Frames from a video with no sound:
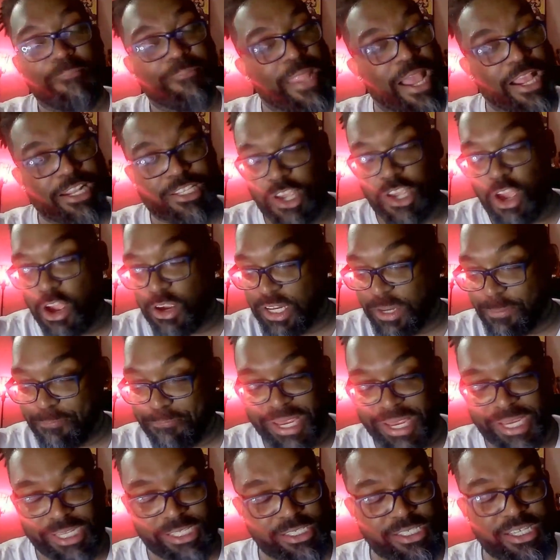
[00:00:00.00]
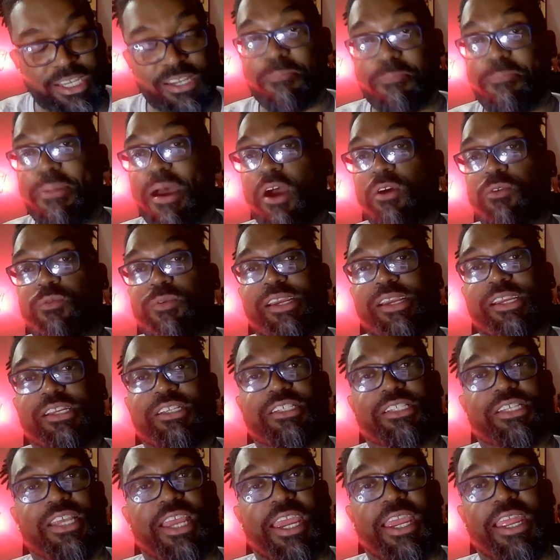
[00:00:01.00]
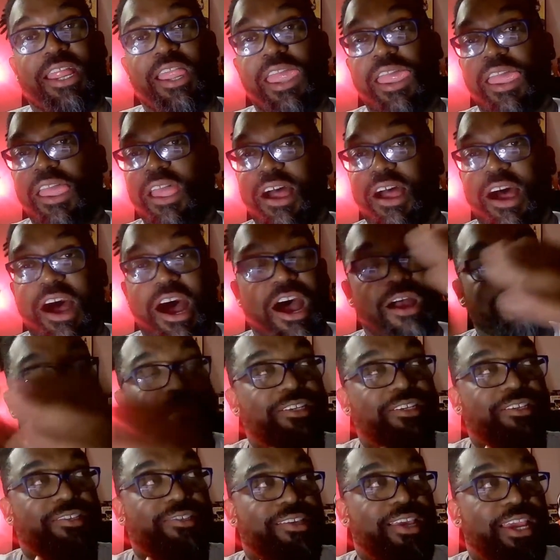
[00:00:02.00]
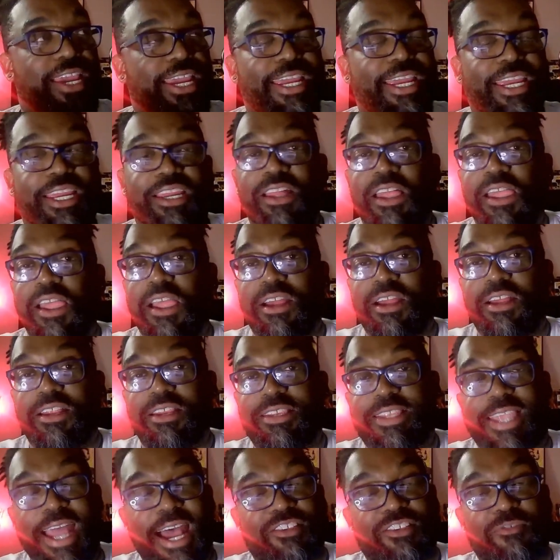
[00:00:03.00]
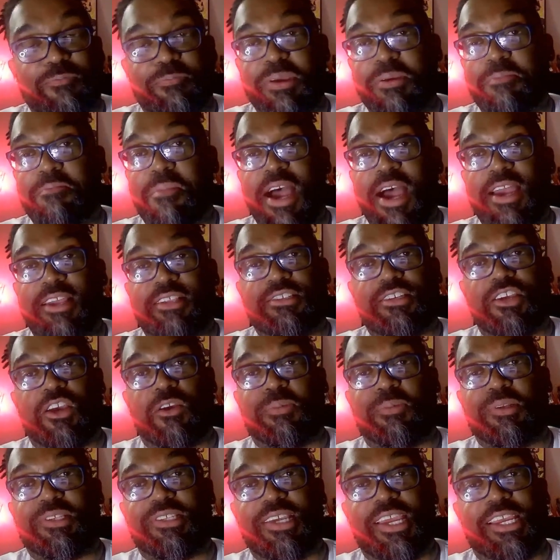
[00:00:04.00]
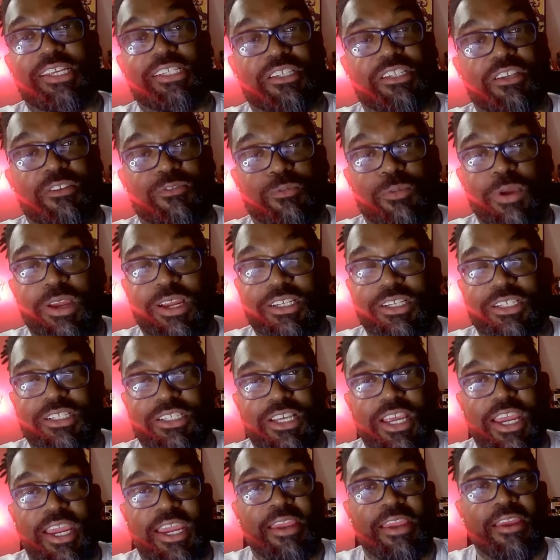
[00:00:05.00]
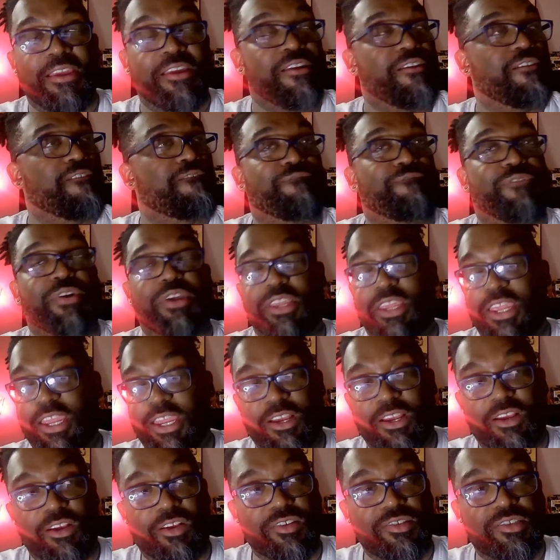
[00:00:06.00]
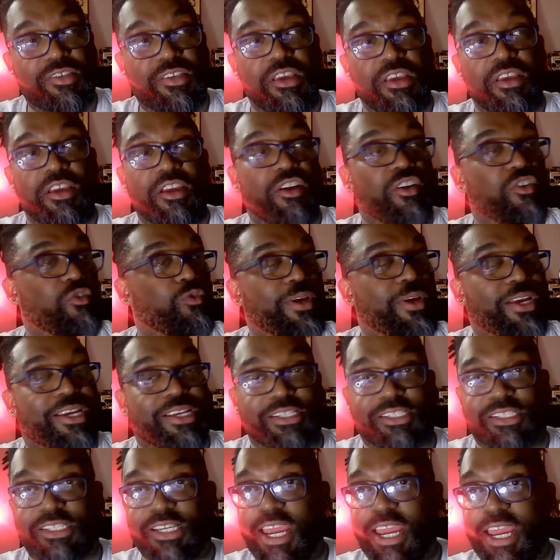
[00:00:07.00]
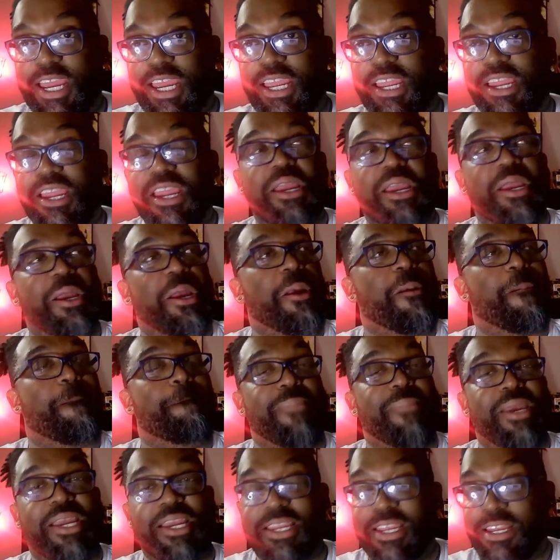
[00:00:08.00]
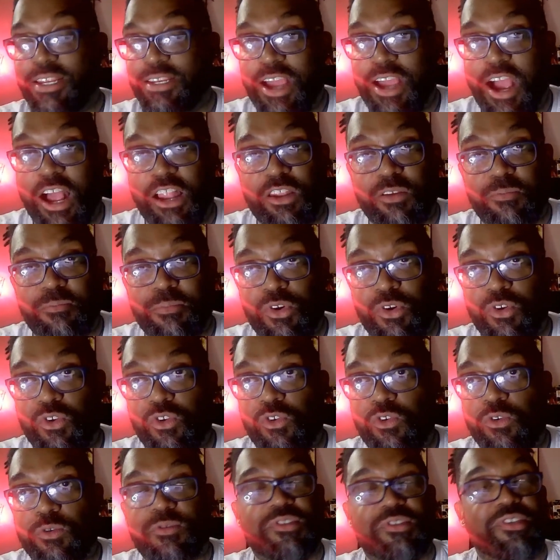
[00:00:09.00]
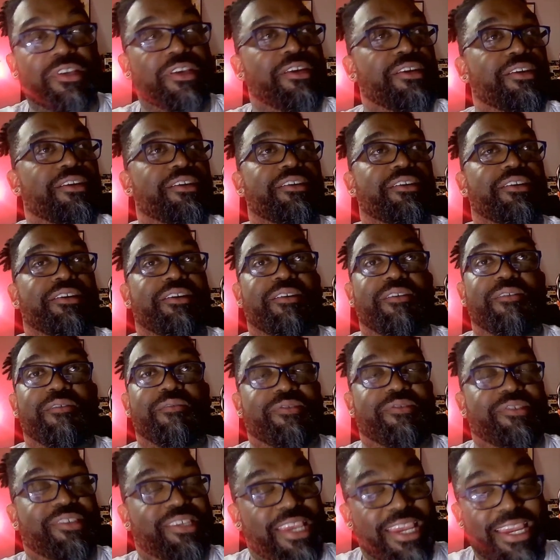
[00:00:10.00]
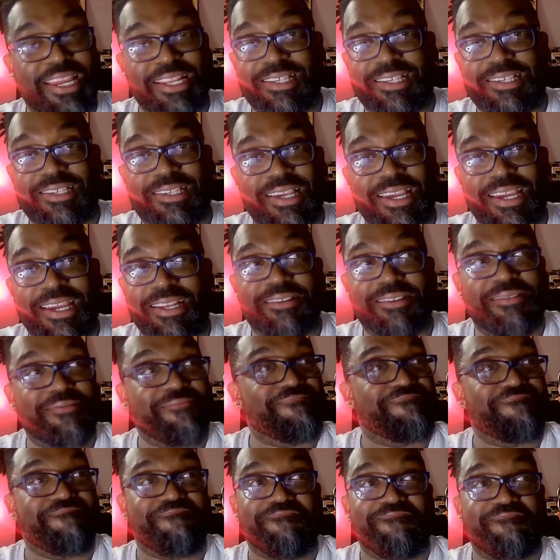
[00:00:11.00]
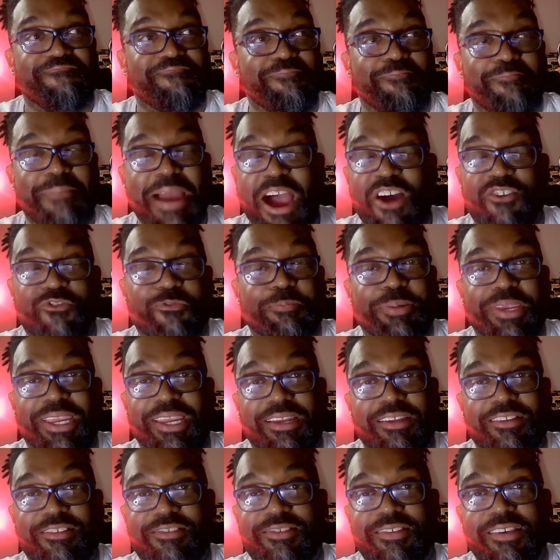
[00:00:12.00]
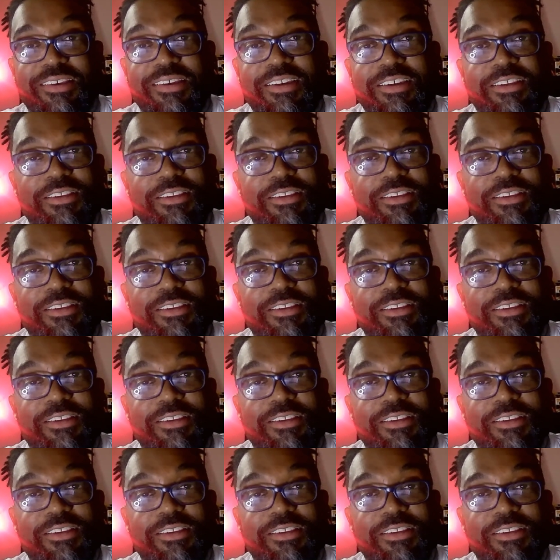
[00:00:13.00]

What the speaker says: Not talking big shit about Ricochet. I'm just saying, that's been my interpretation of Ricochet for years. Ricochet, million-dollar moves, 10-cent mouthpiece.